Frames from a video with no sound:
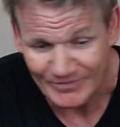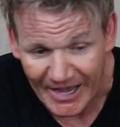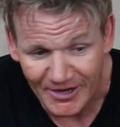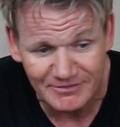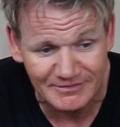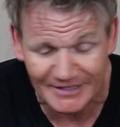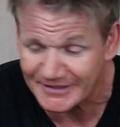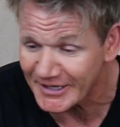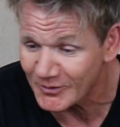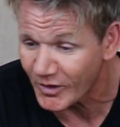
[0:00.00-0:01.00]
No, there's
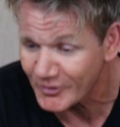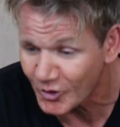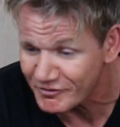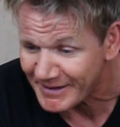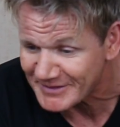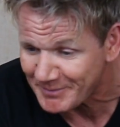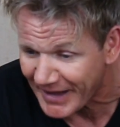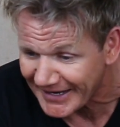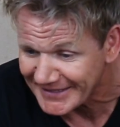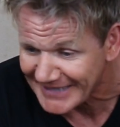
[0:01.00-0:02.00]
only one coordinator
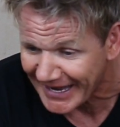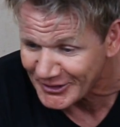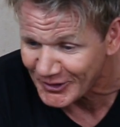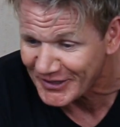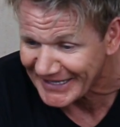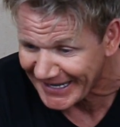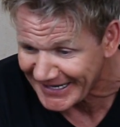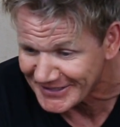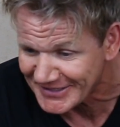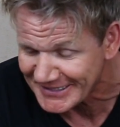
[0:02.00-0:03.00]
palette, and you're looking
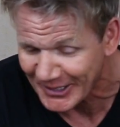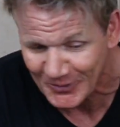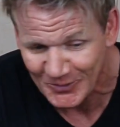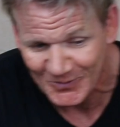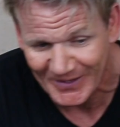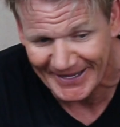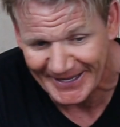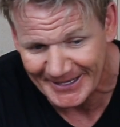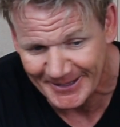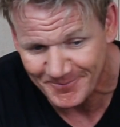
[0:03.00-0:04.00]
at it, so
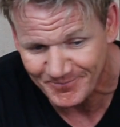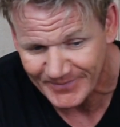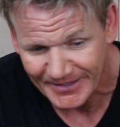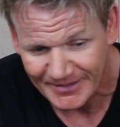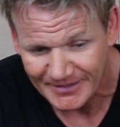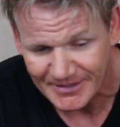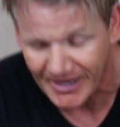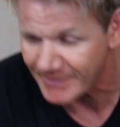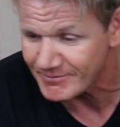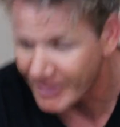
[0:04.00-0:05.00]

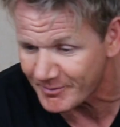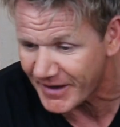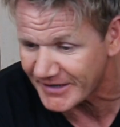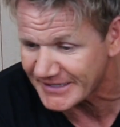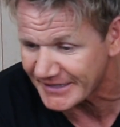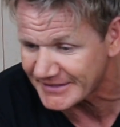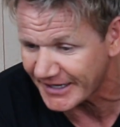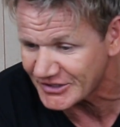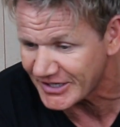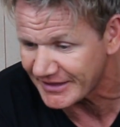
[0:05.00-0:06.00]
I'm not past that
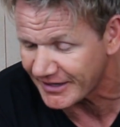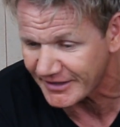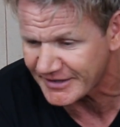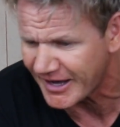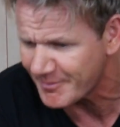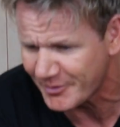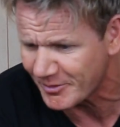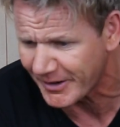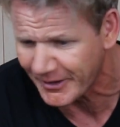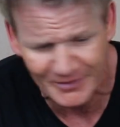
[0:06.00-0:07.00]
stage yet that I can't do
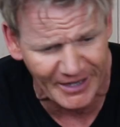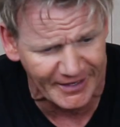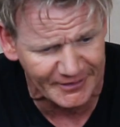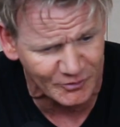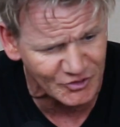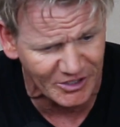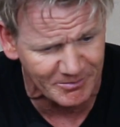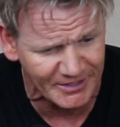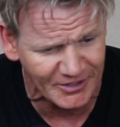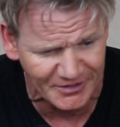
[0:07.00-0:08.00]
my own garlic and
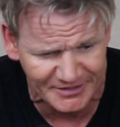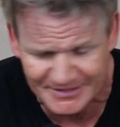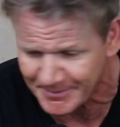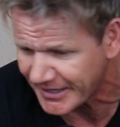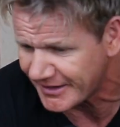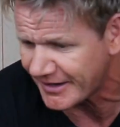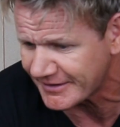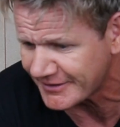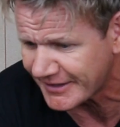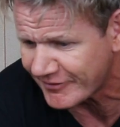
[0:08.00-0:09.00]
chocolate.
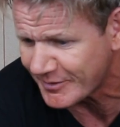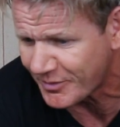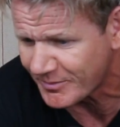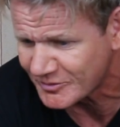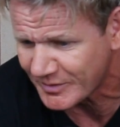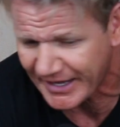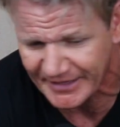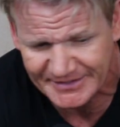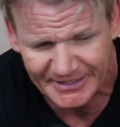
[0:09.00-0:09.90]
I'm going to be confident.